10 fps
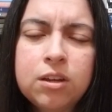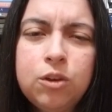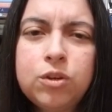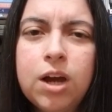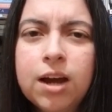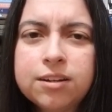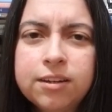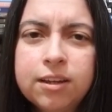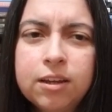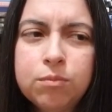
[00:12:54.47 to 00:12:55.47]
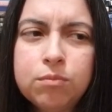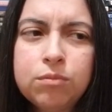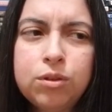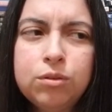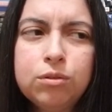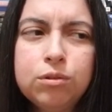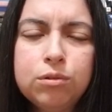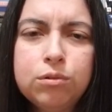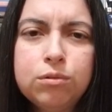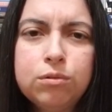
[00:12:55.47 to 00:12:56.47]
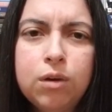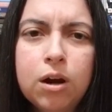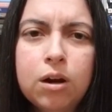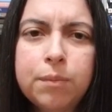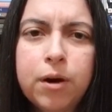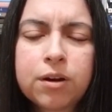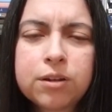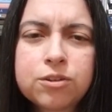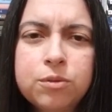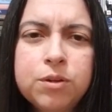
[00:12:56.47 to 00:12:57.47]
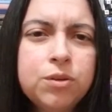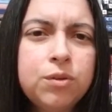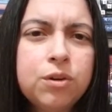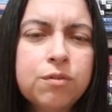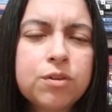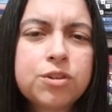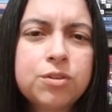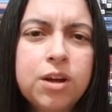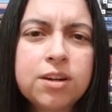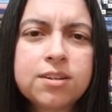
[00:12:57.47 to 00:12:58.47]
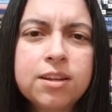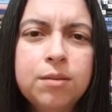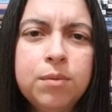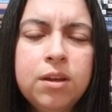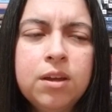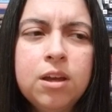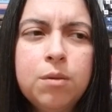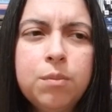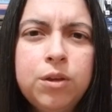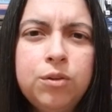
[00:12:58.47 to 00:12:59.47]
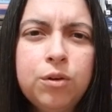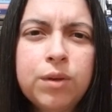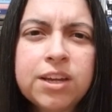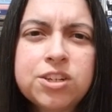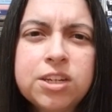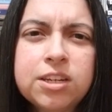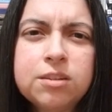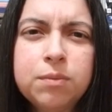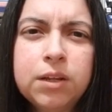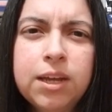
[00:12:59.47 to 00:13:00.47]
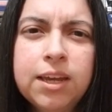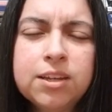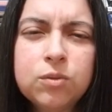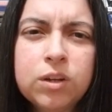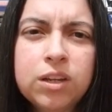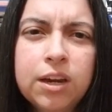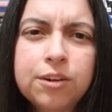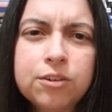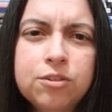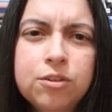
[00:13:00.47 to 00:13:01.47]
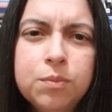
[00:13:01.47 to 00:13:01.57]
You talk to them, you are part of the Scooby-Doo universe, you talk to them, but you don't actually get to play as one of the characters.